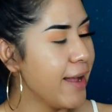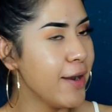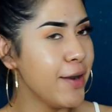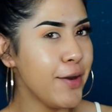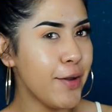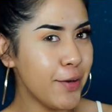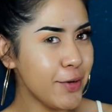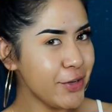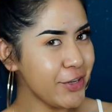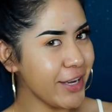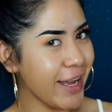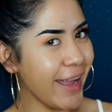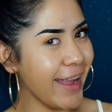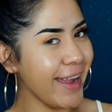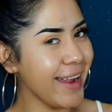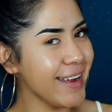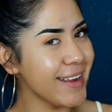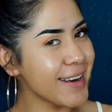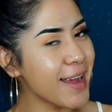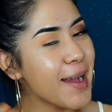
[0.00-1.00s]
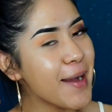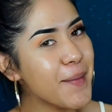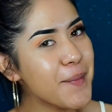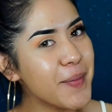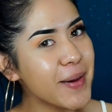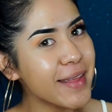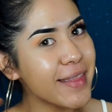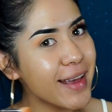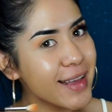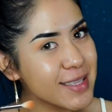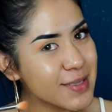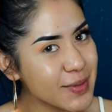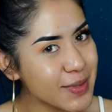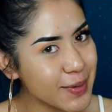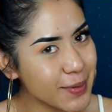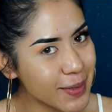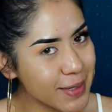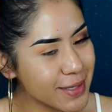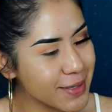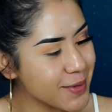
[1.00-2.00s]
No shade, but that's what
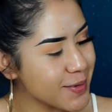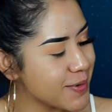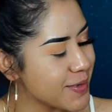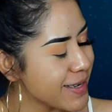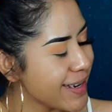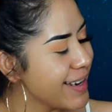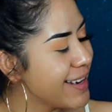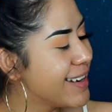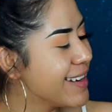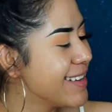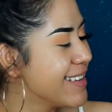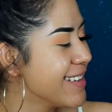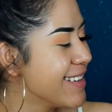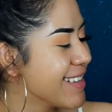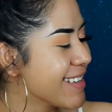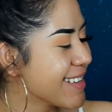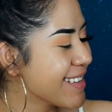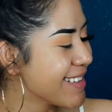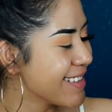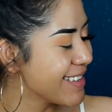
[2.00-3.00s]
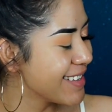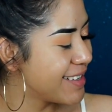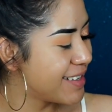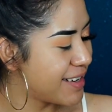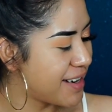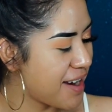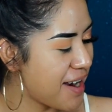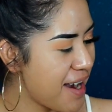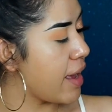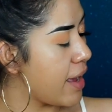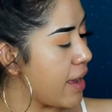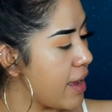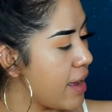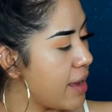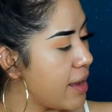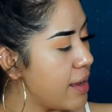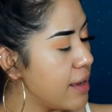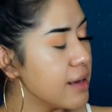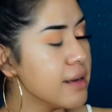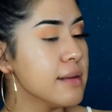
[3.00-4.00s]
they were doing.
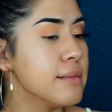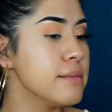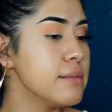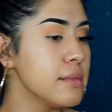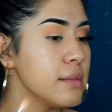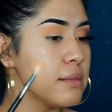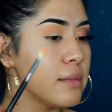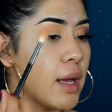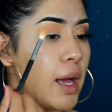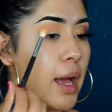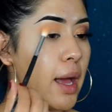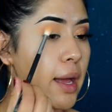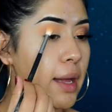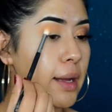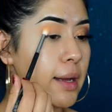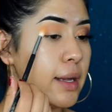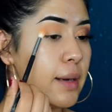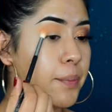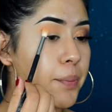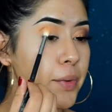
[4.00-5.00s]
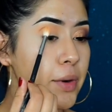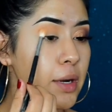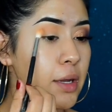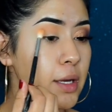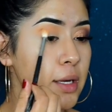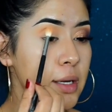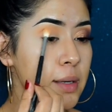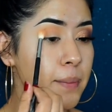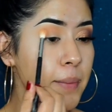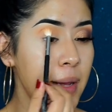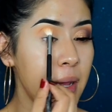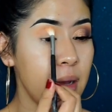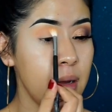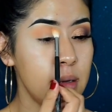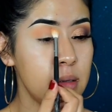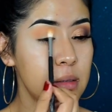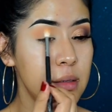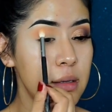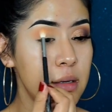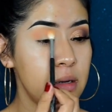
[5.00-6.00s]
And I got a pretty good
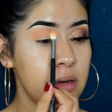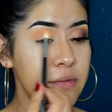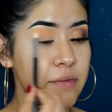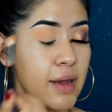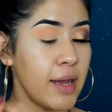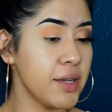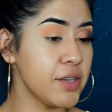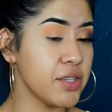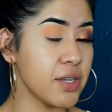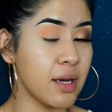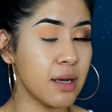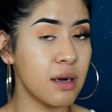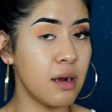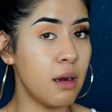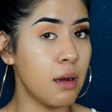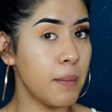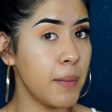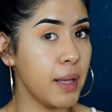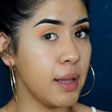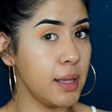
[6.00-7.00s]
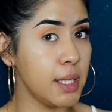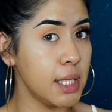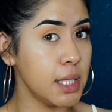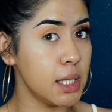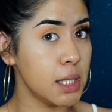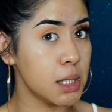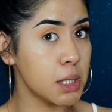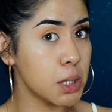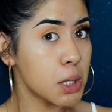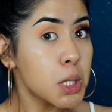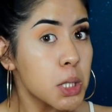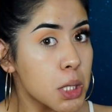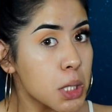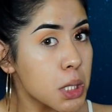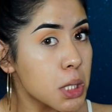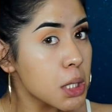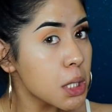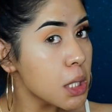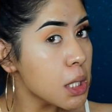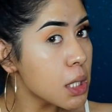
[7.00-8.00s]
amount of eyeshadow on my lid.
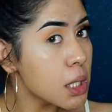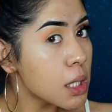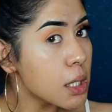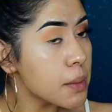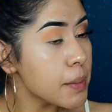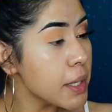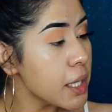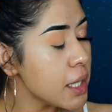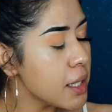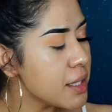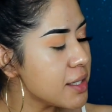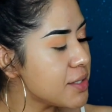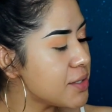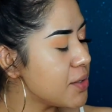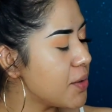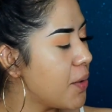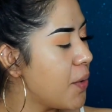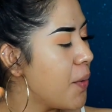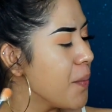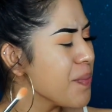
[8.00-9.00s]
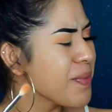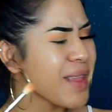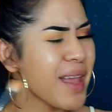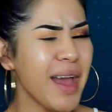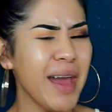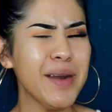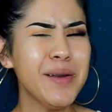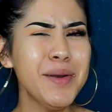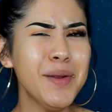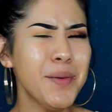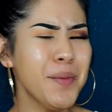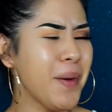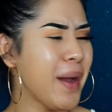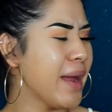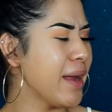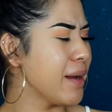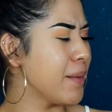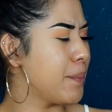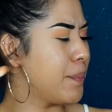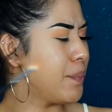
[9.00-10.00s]
You know what I mean? So I don't know
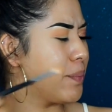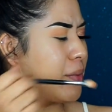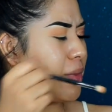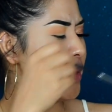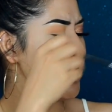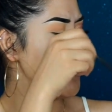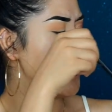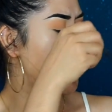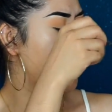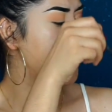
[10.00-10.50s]
why the